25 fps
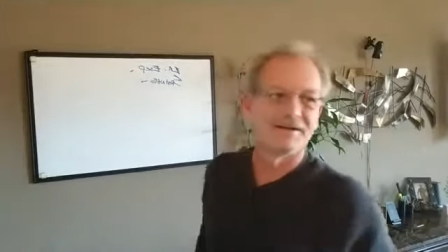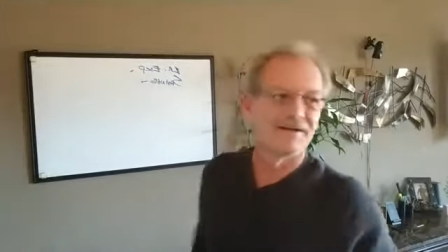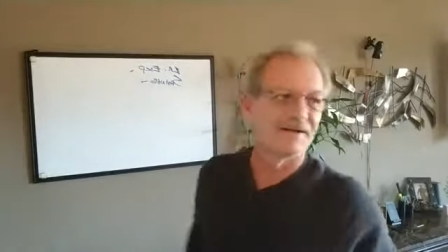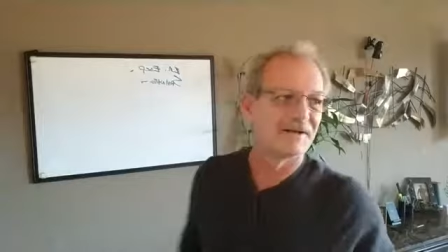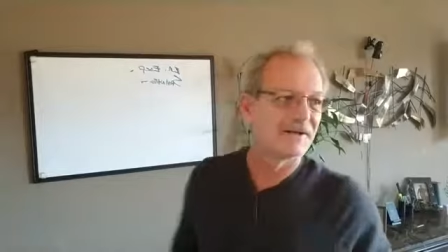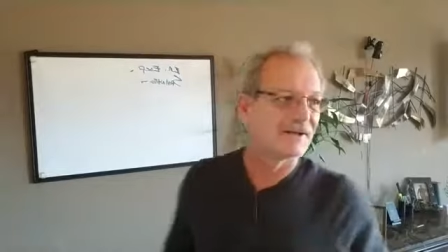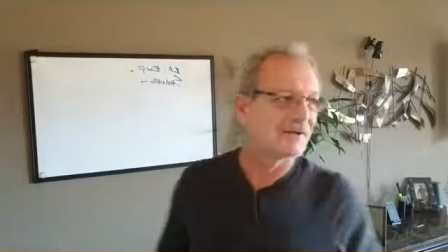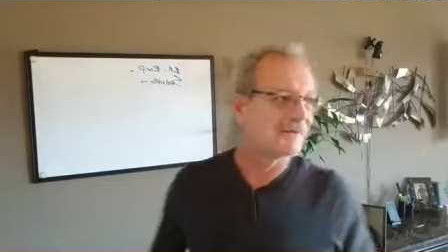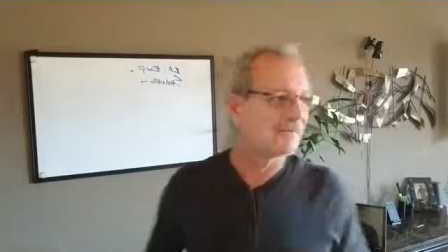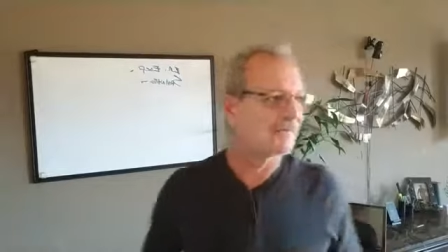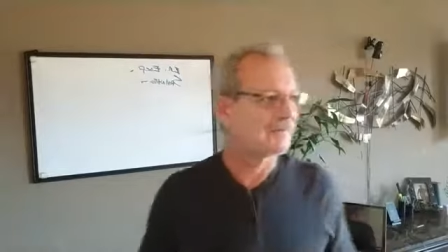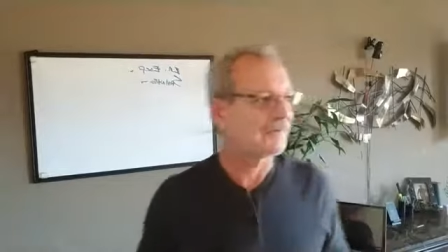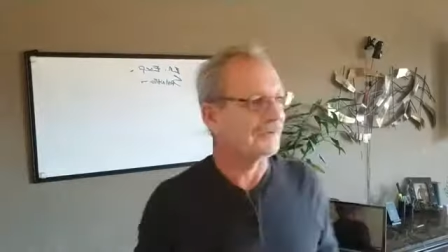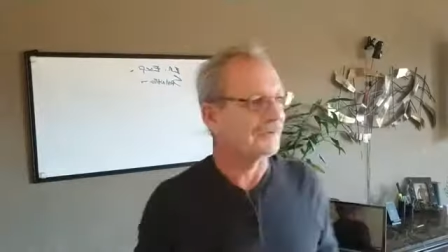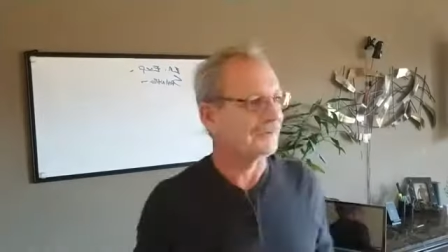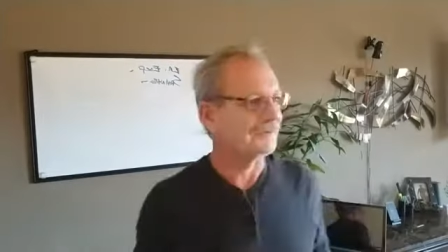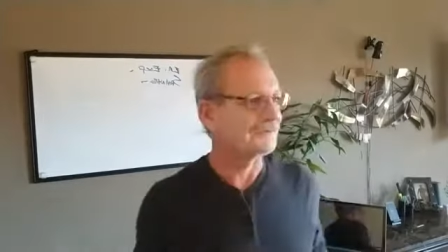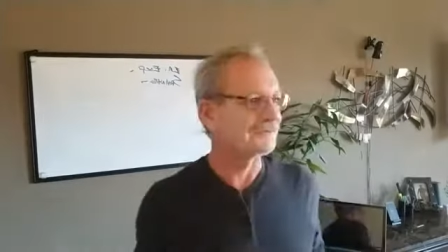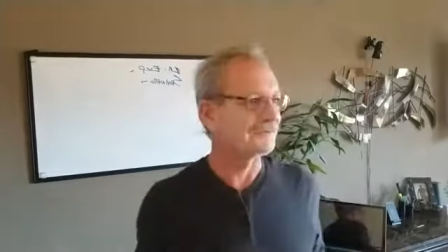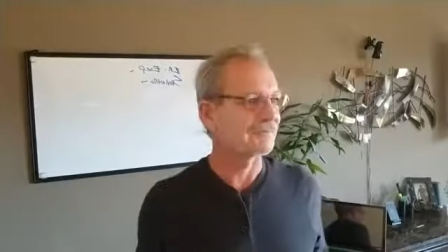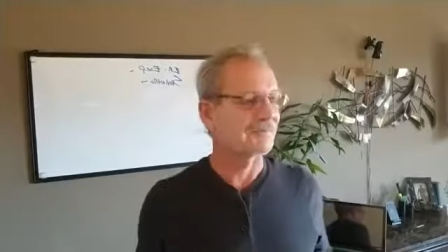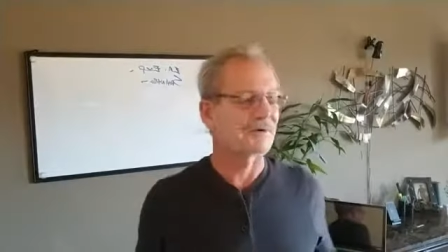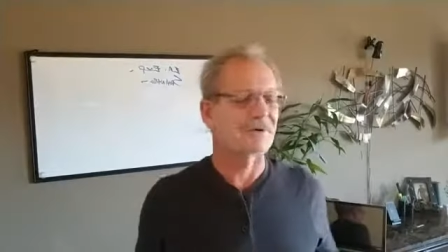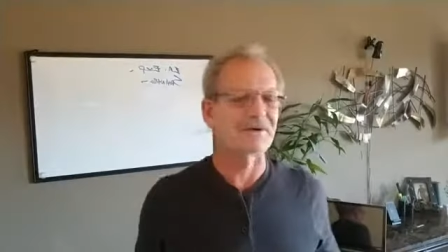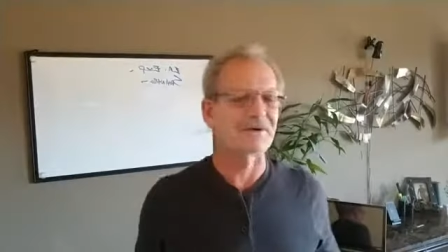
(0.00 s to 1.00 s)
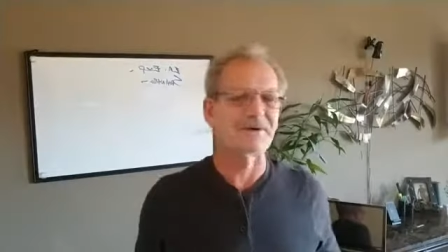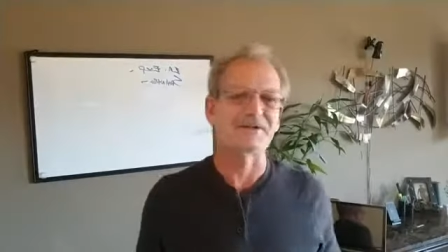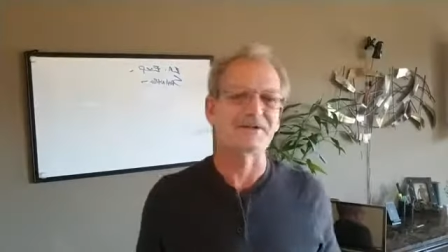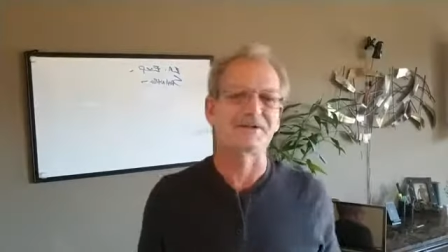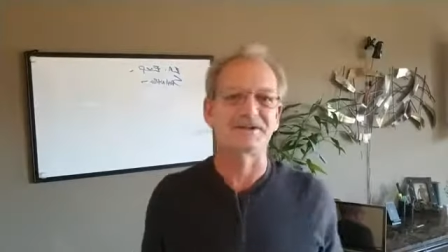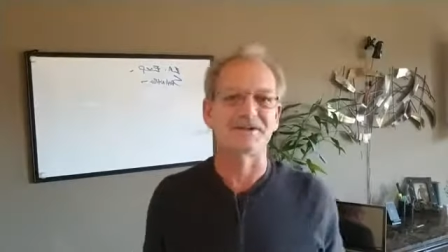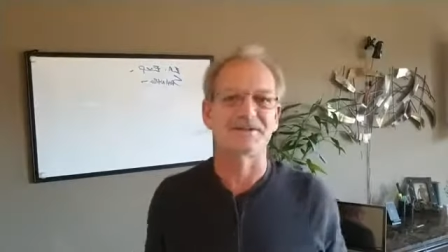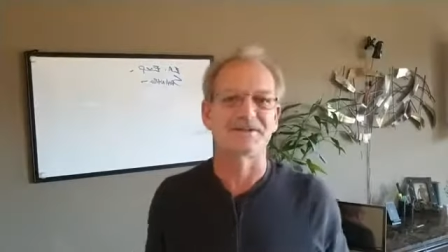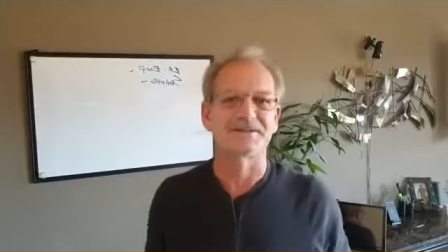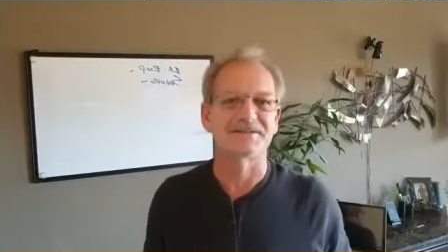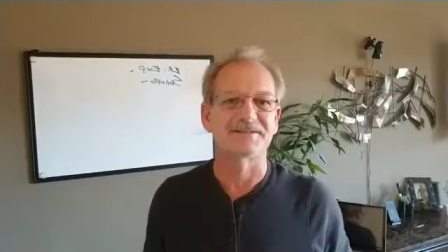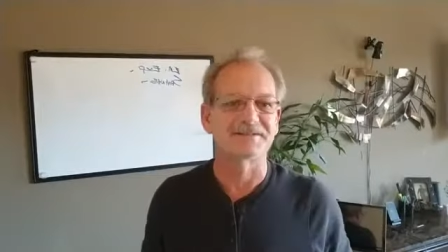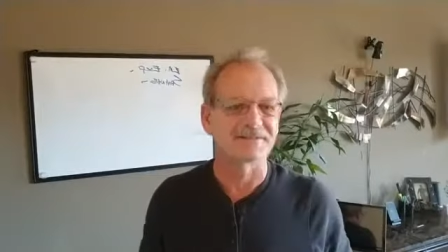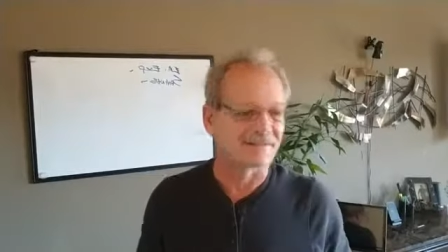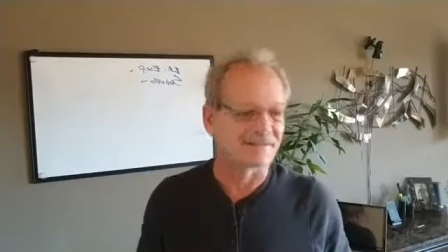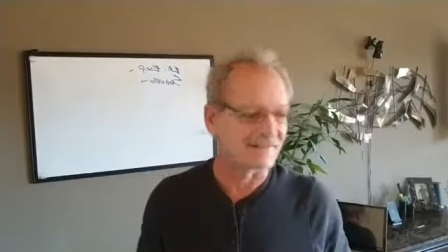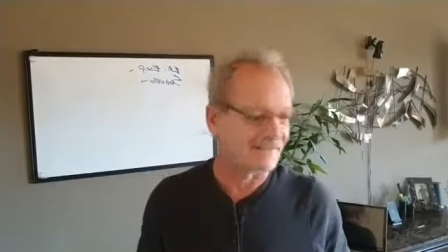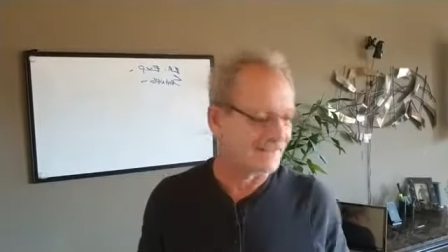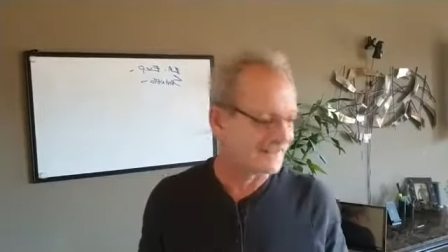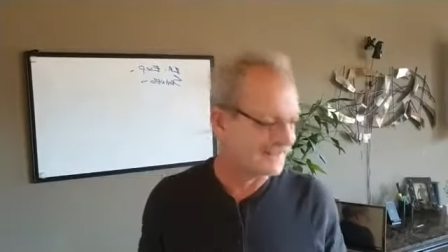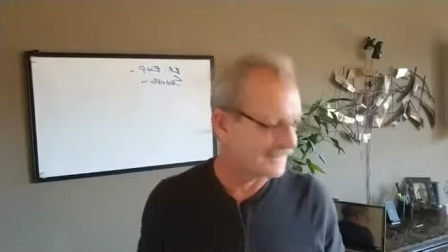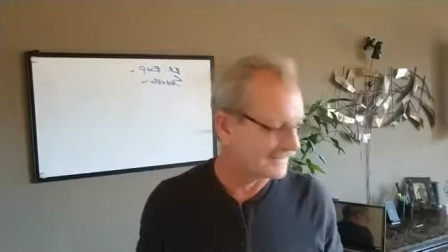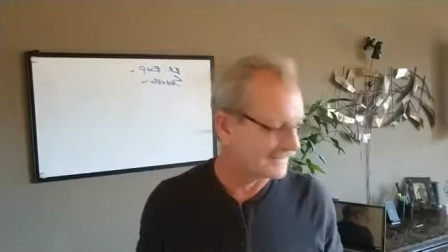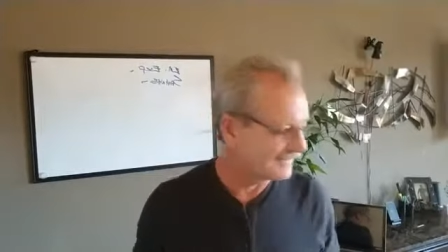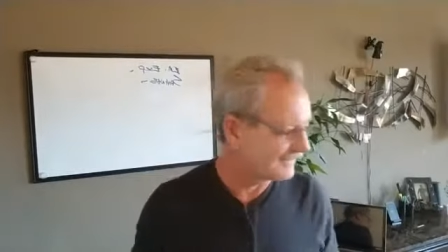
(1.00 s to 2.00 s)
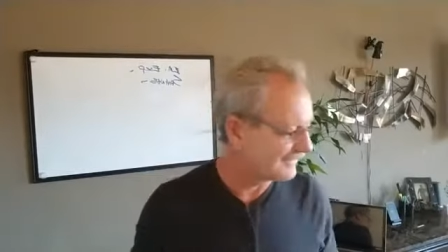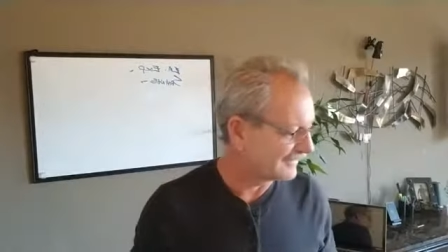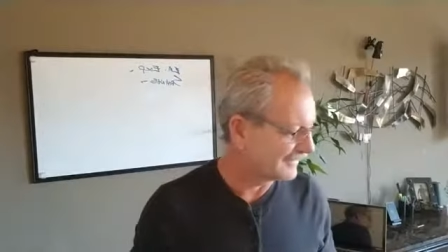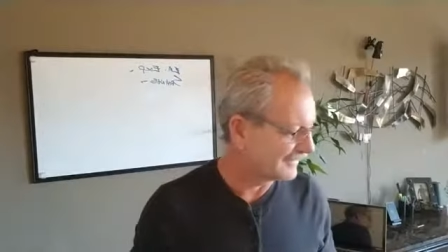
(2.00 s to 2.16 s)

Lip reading: impulse purchase that